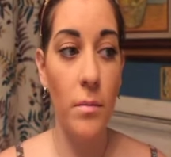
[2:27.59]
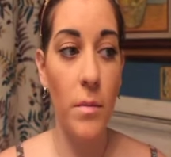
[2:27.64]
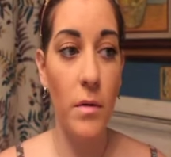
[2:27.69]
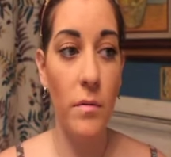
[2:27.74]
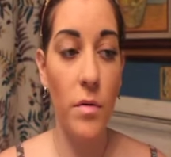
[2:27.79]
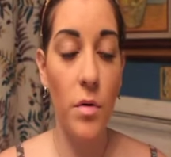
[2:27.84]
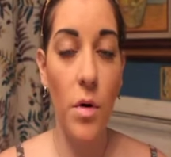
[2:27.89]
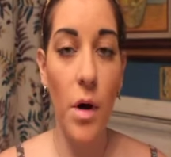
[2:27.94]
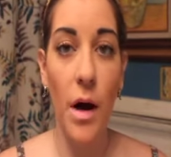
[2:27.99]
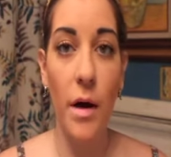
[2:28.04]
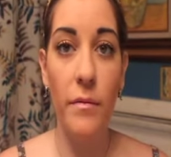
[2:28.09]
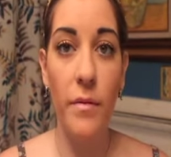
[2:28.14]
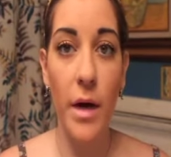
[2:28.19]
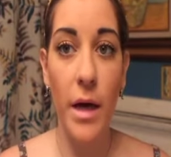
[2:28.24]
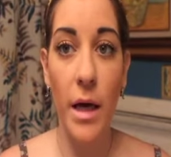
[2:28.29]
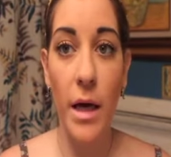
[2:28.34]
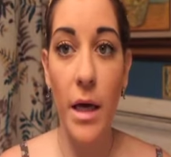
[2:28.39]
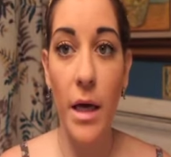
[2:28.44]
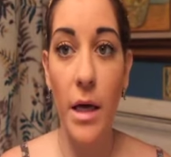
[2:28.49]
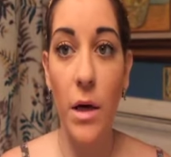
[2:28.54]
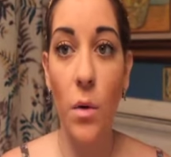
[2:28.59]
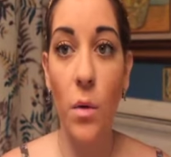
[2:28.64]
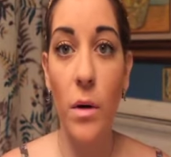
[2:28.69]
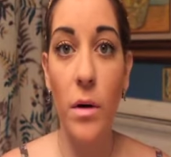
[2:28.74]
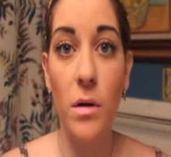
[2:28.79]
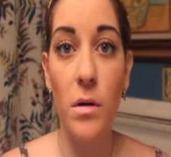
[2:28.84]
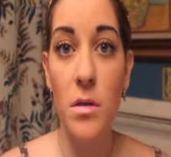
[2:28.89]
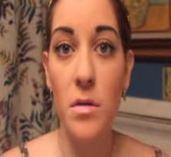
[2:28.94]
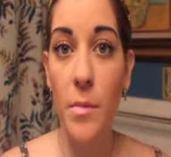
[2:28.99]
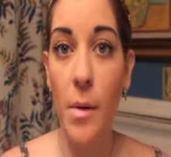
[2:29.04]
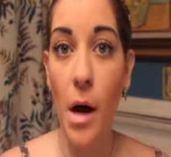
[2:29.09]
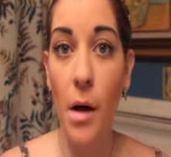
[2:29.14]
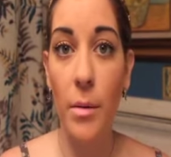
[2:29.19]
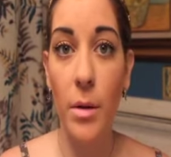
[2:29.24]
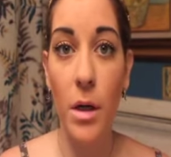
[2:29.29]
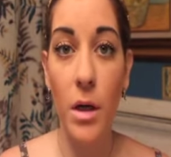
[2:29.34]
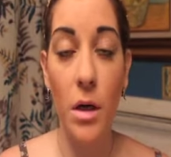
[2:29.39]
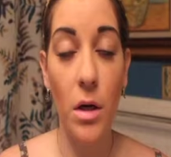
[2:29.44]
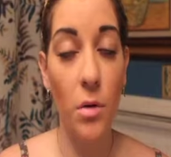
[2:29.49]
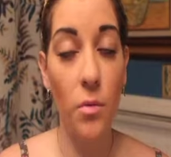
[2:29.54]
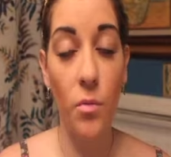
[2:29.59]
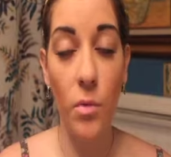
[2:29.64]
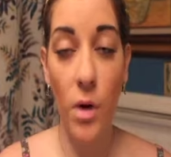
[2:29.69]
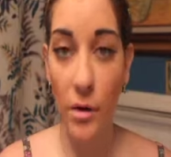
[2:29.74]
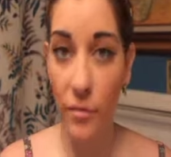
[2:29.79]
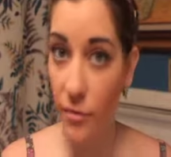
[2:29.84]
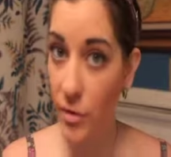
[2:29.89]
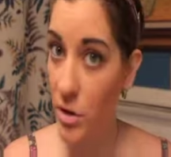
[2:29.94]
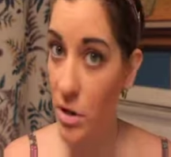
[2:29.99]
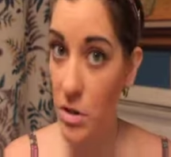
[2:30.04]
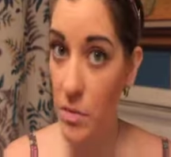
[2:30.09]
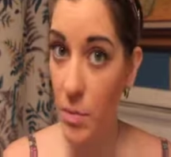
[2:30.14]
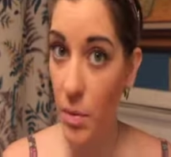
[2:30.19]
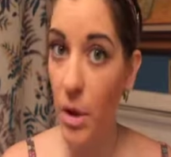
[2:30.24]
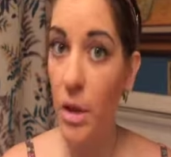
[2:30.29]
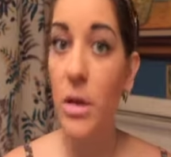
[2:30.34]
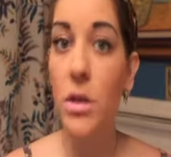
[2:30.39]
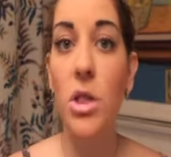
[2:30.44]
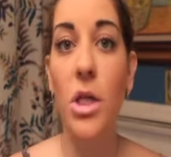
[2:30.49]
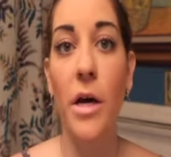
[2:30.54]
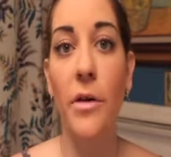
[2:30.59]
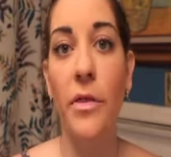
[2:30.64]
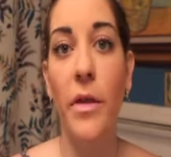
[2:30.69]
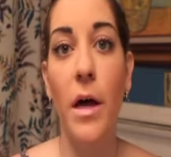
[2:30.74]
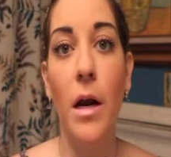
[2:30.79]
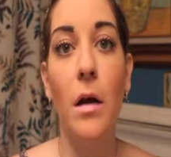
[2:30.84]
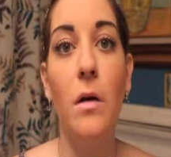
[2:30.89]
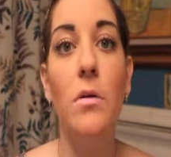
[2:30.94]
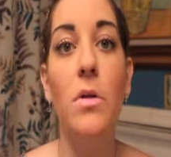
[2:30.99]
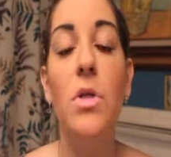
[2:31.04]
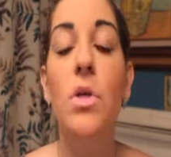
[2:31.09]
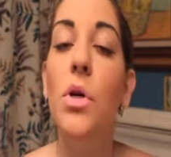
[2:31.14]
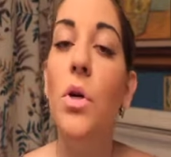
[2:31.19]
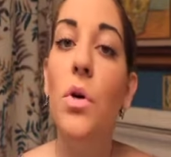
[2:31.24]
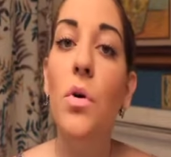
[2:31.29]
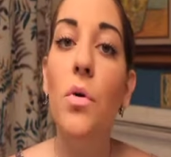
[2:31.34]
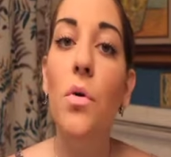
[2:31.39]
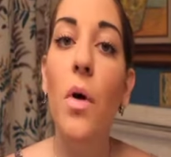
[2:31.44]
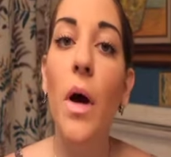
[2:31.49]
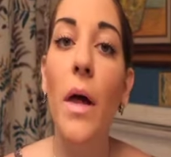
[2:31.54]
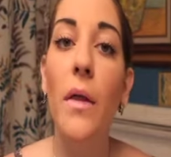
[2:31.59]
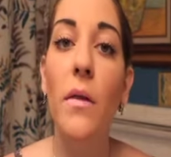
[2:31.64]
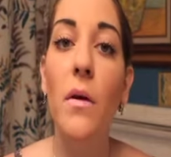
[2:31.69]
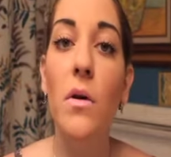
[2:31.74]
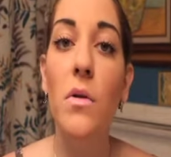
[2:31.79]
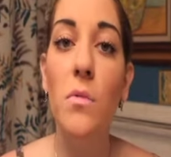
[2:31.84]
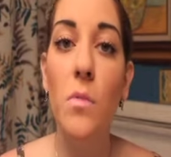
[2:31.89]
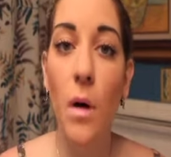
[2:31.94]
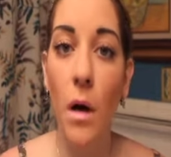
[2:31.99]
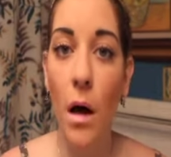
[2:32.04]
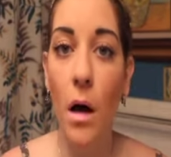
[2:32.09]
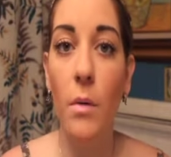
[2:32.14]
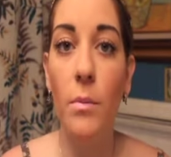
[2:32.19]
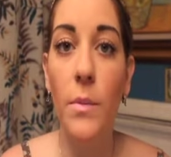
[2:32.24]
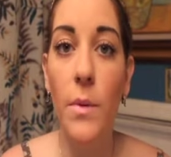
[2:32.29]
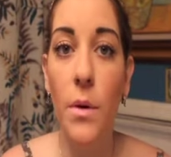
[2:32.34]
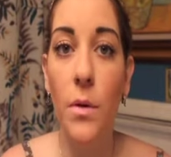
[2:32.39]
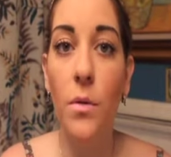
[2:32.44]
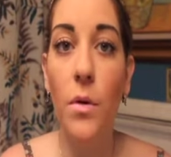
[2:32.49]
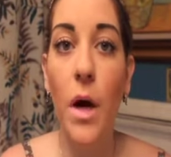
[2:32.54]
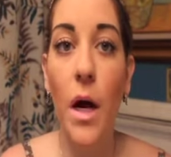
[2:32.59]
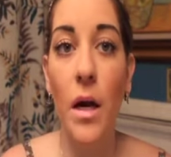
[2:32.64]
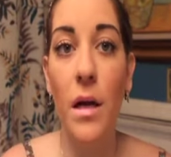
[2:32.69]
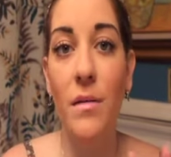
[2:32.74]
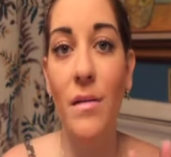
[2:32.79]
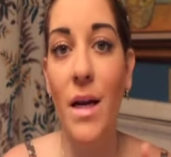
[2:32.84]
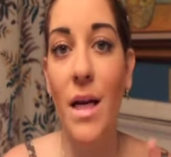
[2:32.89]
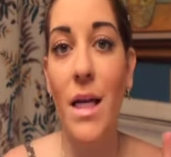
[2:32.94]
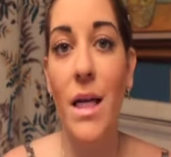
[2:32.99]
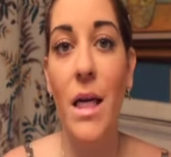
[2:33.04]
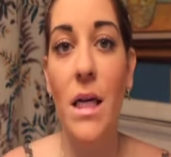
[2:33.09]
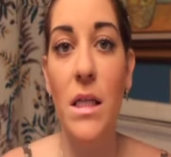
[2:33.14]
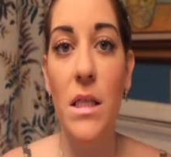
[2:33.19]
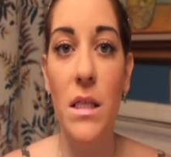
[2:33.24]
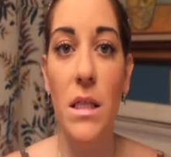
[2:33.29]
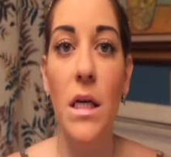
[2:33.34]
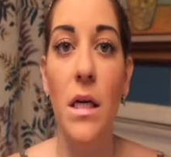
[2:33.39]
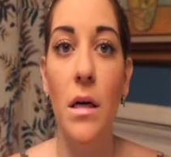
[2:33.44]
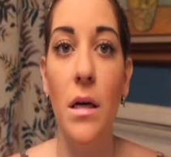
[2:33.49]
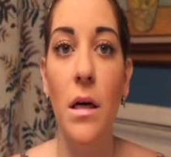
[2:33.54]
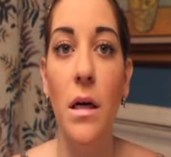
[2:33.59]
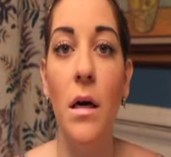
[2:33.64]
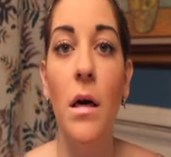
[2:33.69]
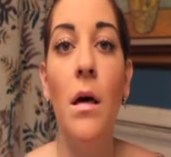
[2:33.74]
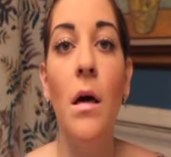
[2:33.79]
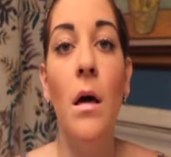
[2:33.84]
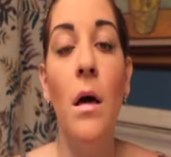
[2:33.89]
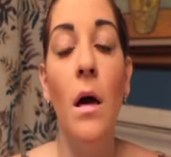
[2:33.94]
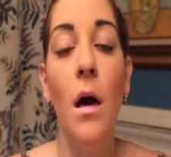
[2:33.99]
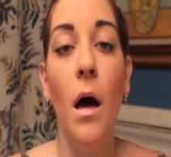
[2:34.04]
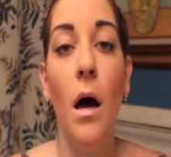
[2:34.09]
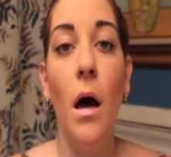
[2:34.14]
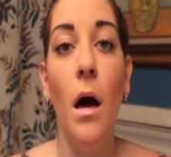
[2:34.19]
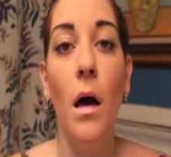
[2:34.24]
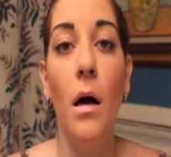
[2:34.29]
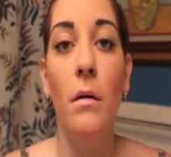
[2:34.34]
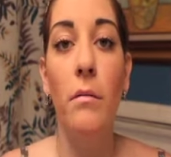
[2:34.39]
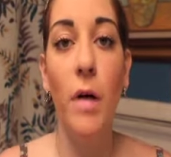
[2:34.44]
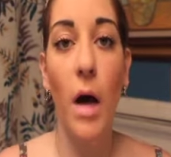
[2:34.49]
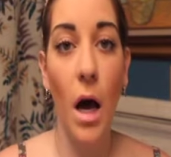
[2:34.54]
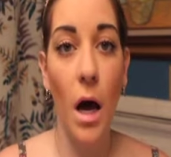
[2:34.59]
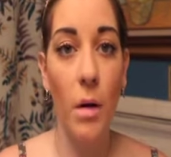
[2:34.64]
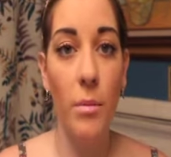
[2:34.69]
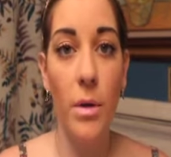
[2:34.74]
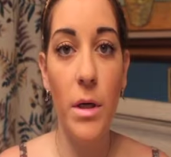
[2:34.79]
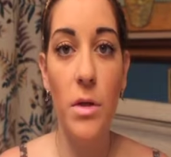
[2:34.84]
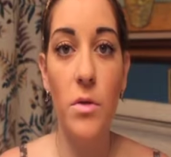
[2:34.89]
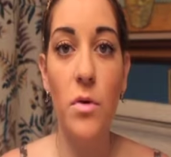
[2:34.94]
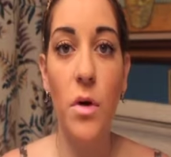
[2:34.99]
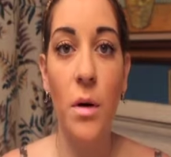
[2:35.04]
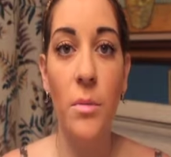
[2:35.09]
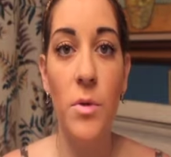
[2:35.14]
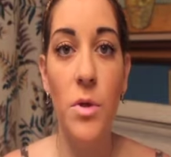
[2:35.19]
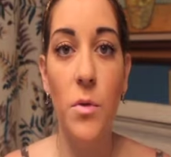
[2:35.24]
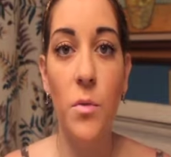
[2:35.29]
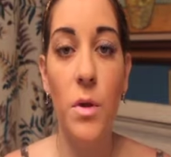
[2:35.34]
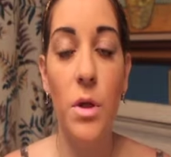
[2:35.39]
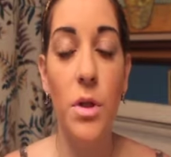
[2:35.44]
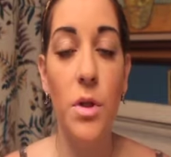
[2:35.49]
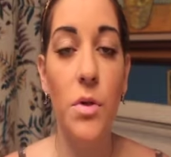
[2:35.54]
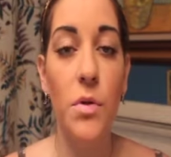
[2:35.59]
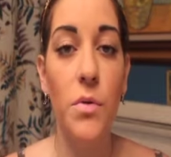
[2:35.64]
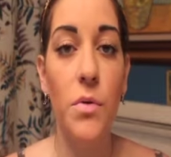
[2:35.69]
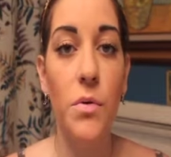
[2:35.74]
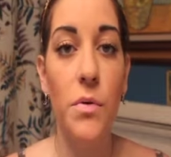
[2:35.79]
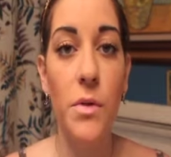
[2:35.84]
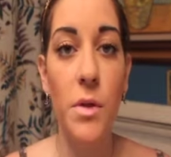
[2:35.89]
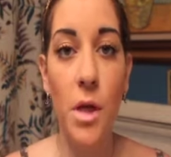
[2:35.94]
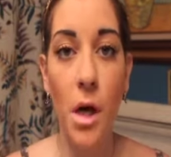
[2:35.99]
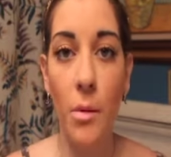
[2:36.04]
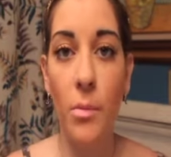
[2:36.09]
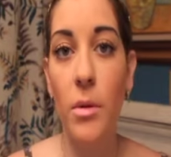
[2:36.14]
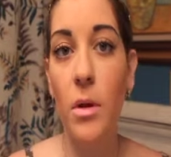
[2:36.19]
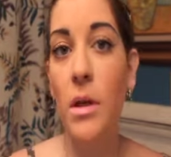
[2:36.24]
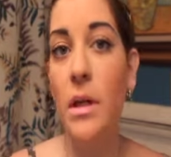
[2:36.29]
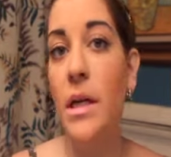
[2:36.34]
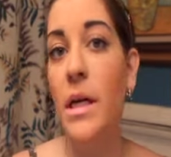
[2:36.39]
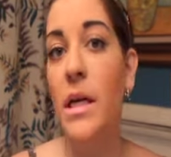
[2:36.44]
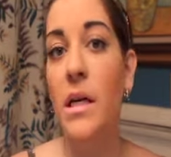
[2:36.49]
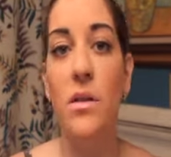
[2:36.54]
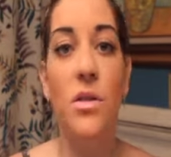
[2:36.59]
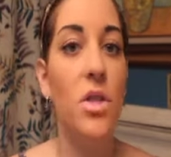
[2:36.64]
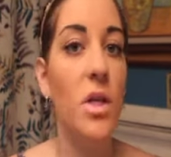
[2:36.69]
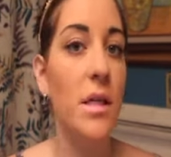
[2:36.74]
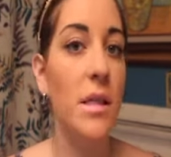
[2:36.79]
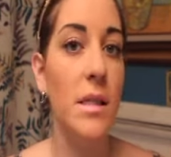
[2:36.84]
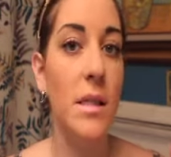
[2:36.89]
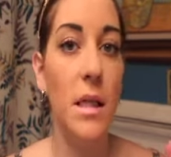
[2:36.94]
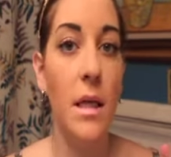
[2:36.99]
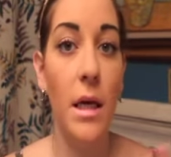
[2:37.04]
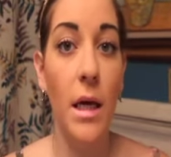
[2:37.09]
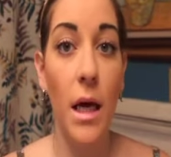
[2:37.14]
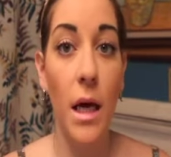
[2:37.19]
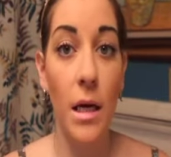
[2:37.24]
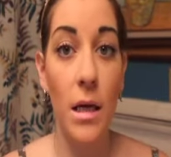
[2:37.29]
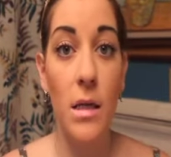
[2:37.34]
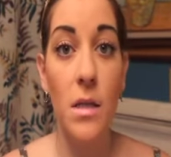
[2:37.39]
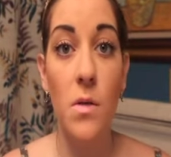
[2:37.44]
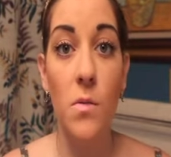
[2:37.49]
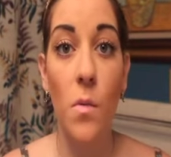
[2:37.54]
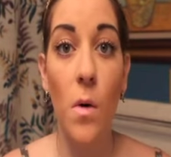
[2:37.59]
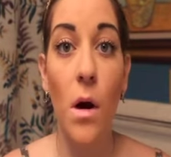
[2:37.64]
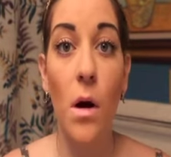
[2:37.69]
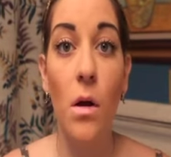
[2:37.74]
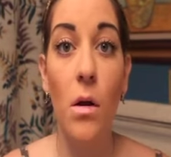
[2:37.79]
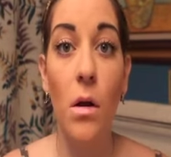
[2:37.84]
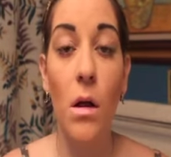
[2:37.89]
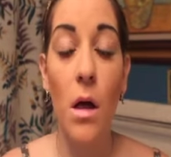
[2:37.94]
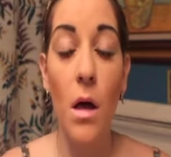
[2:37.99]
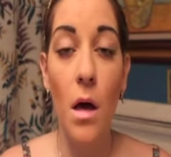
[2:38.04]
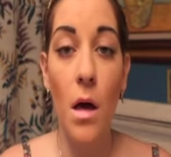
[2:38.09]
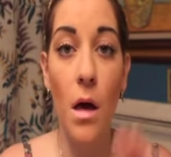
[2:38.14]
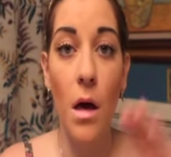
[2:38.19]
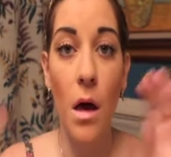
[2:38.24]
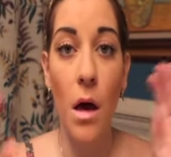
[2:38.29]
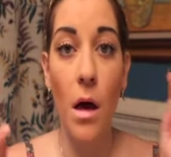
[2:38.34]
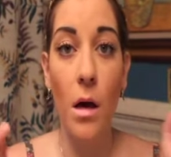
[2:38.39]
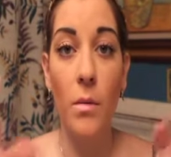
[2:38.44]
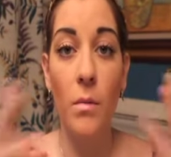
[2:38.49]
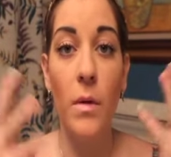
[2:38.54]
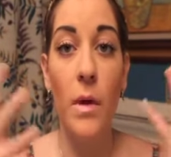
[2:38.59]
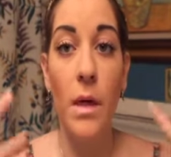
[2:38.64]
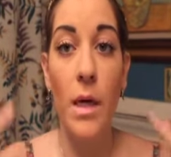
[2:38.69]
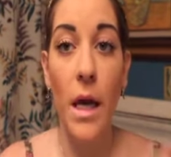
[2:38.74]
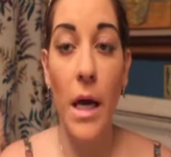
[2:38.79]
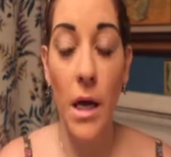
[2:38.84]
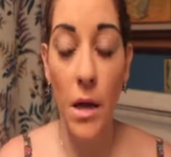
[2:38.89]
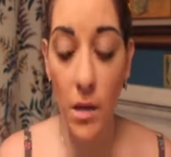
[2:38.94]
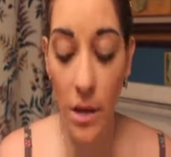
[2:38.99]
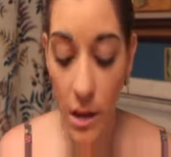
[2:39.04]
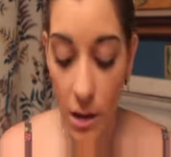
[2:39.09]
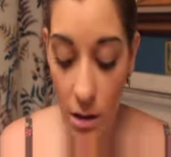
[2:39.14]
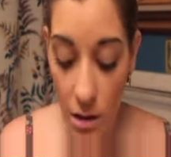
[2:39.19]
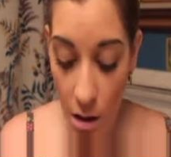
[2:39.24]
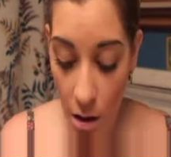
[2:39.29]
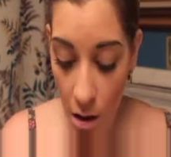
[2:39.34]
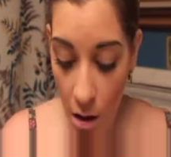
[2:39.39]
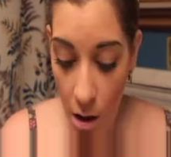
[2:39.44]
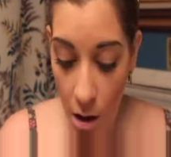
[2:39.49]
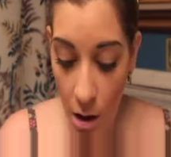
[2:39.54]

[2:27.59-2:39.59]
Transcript: If you have a oils pocket reference book, check that out too, and those will help you kind of get an idea of how many drops you want to use topically, ingesting, and as well inhaling.